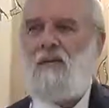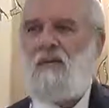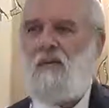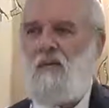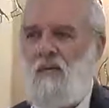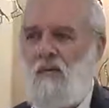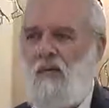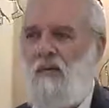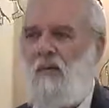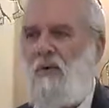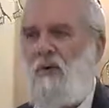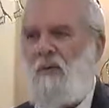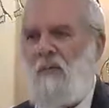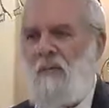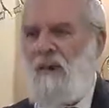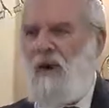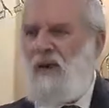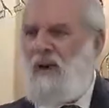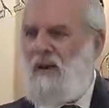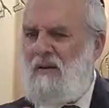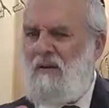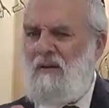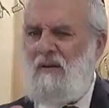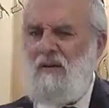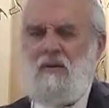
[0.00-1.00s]
Real
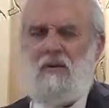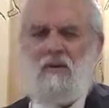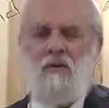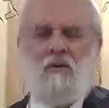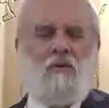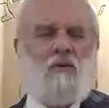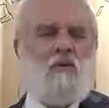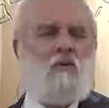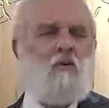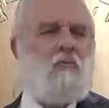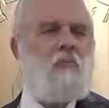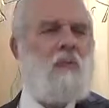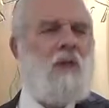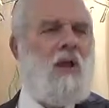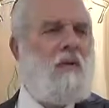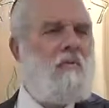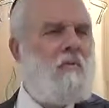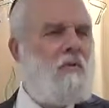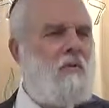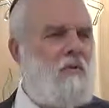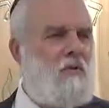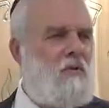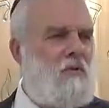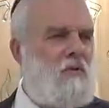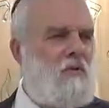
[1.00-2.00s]
Chokhmah, you should be
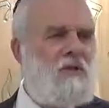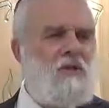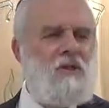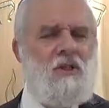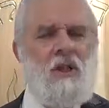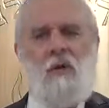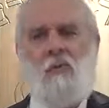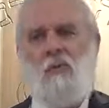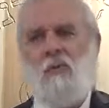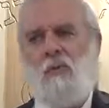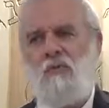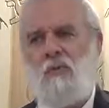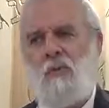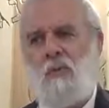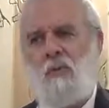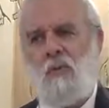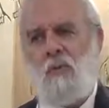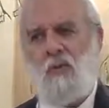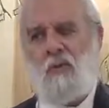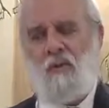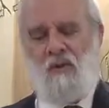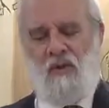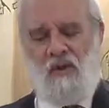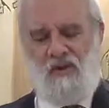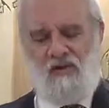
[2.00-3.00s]
able to distinguish
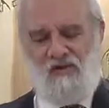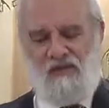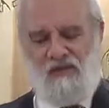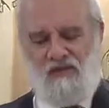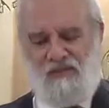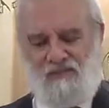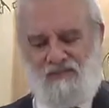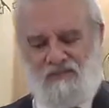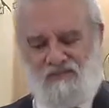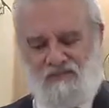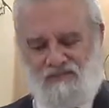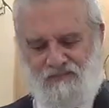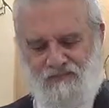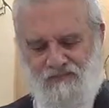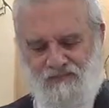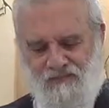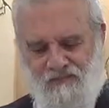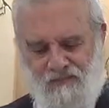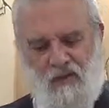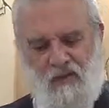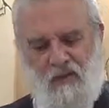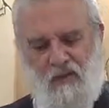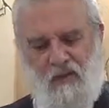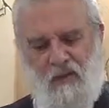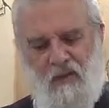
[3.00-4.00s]
between things.
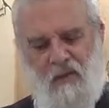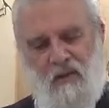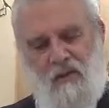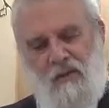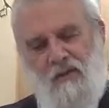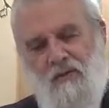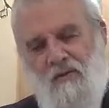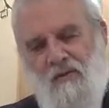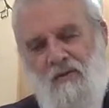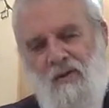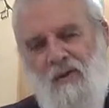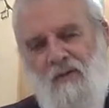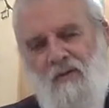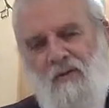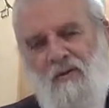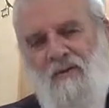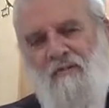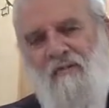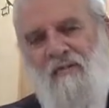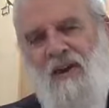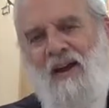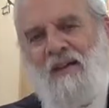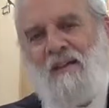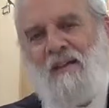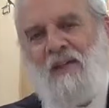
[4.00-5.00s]
So, the
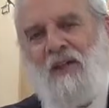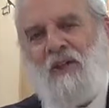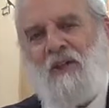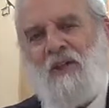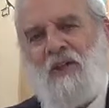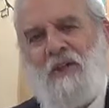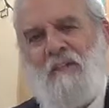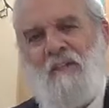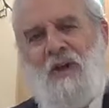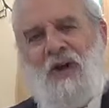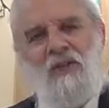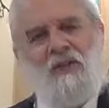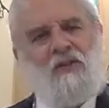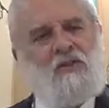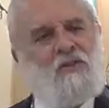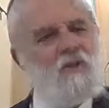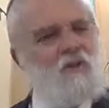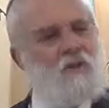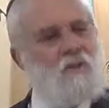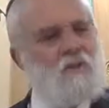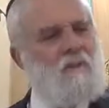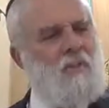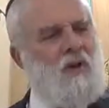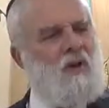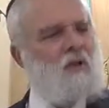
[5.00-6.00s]
fact that Hashem has
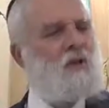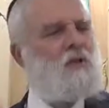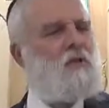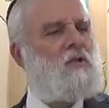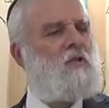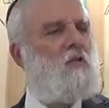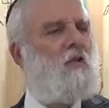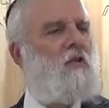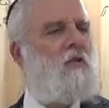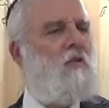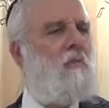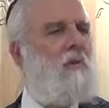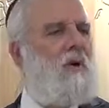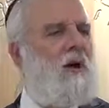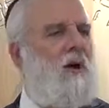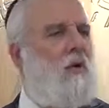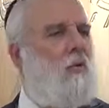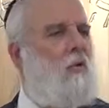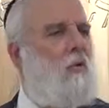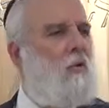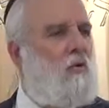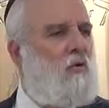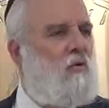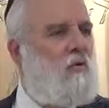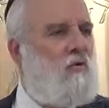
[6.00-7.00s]
tremendous Chokhmah
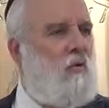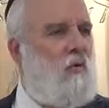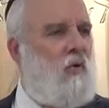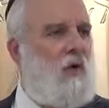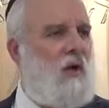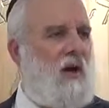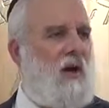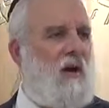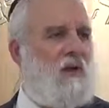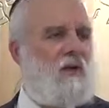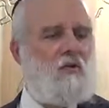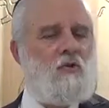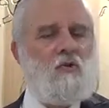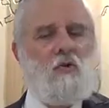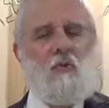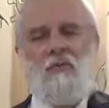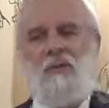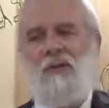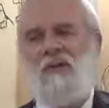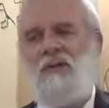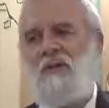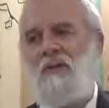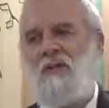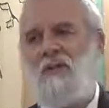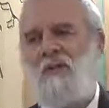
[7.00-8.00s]
u'gvura,
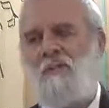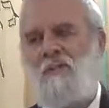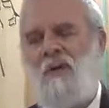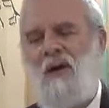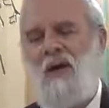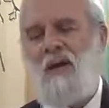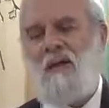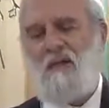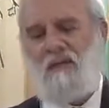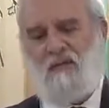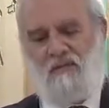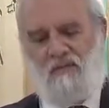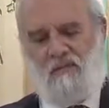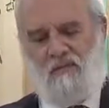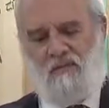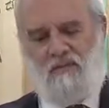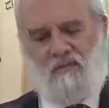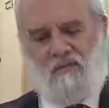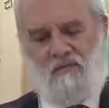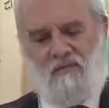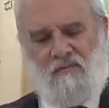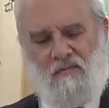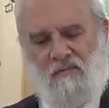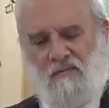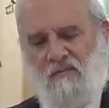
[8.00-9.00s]
tremendous might,
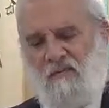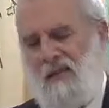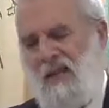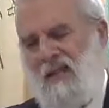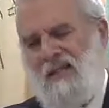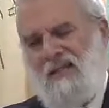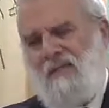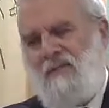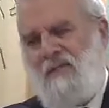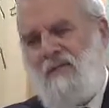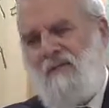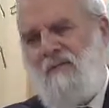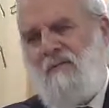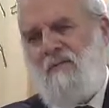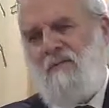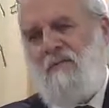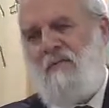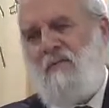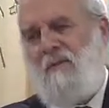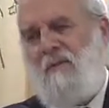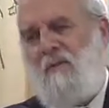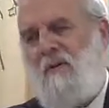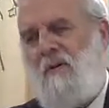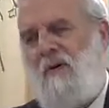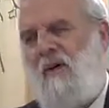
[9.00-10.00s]
that's
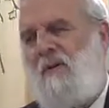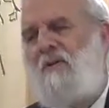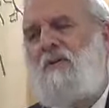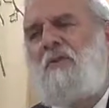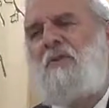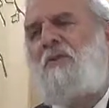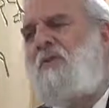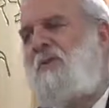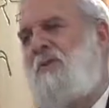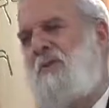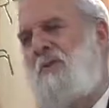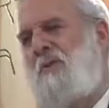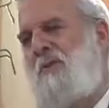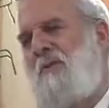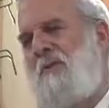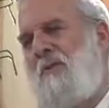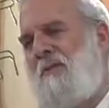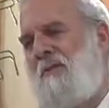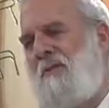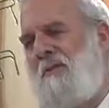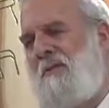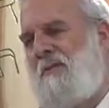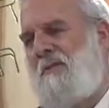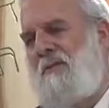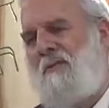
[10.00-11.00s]
understood.
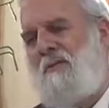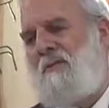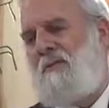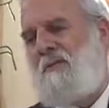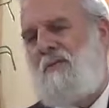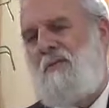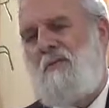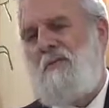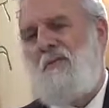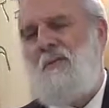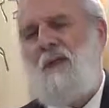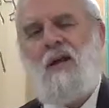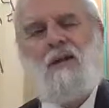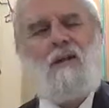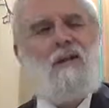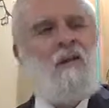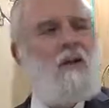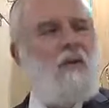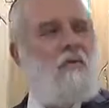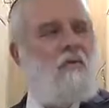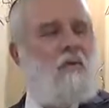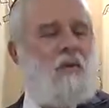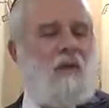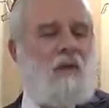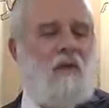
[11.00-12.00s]
You're not
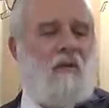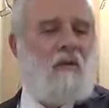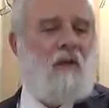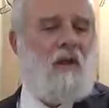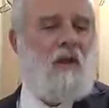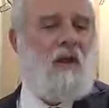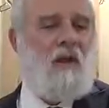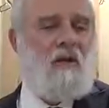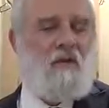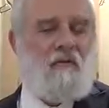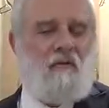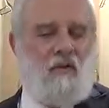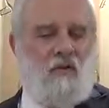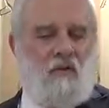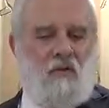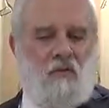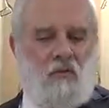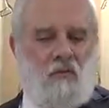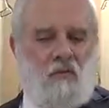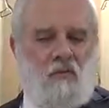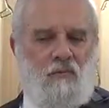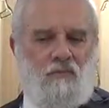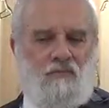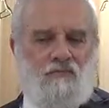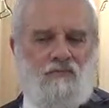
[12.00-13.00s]
telling me anything
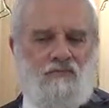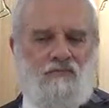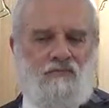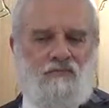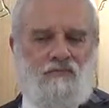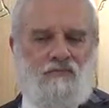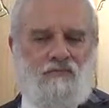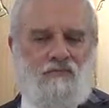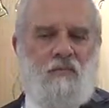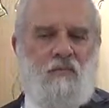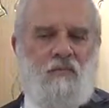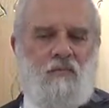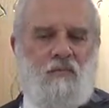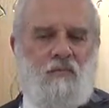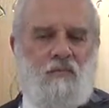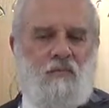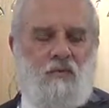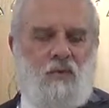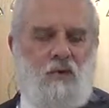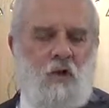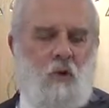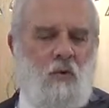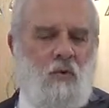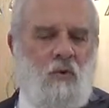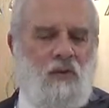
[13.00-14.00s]
new.
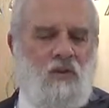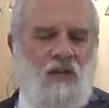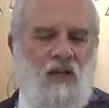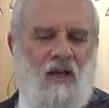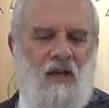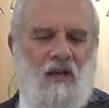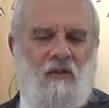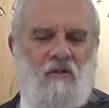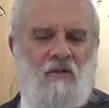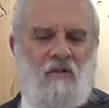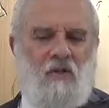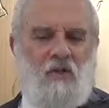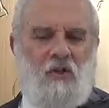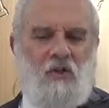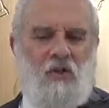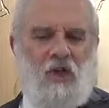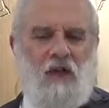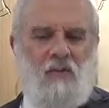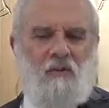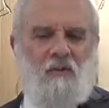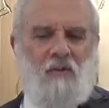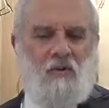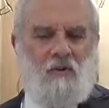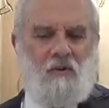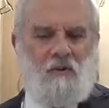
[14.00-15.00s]
Towards the end of the
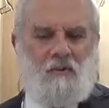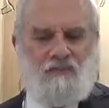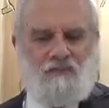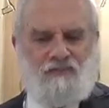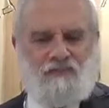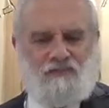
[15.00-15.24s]
chapter,